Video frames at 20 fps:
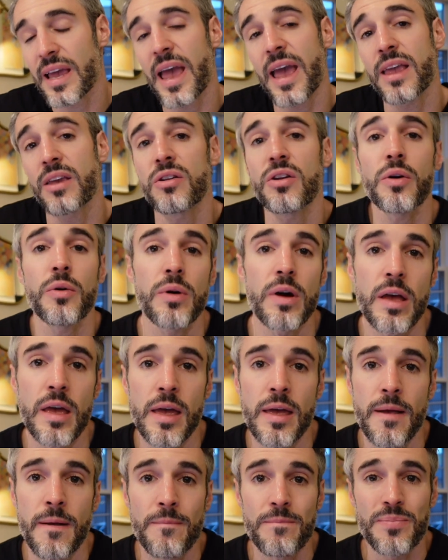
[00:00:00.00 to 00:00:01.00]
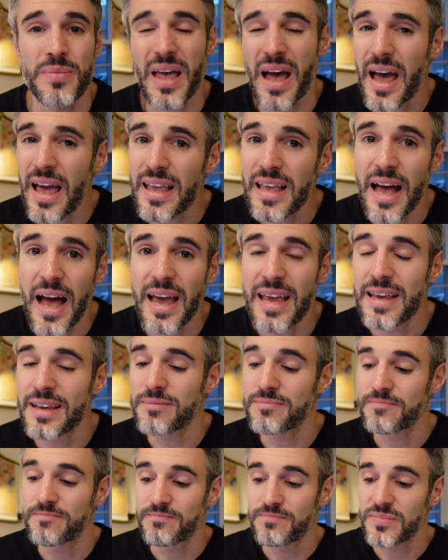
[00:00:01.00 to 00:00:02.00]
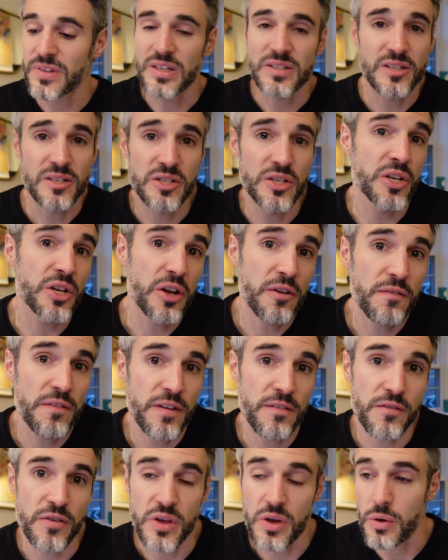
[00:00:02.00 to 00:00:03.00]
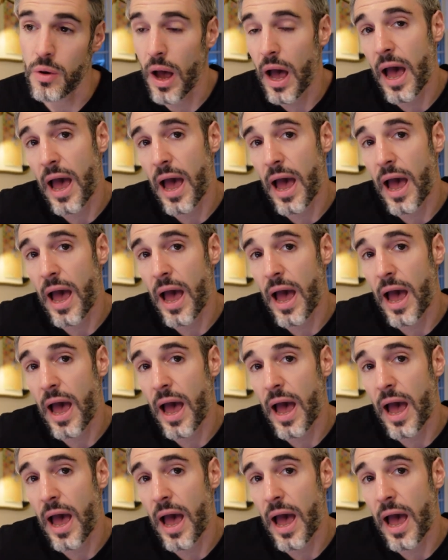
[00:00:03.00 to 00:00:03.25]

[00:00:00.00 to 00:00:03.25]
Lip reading: hey, this isn't a good fit for you.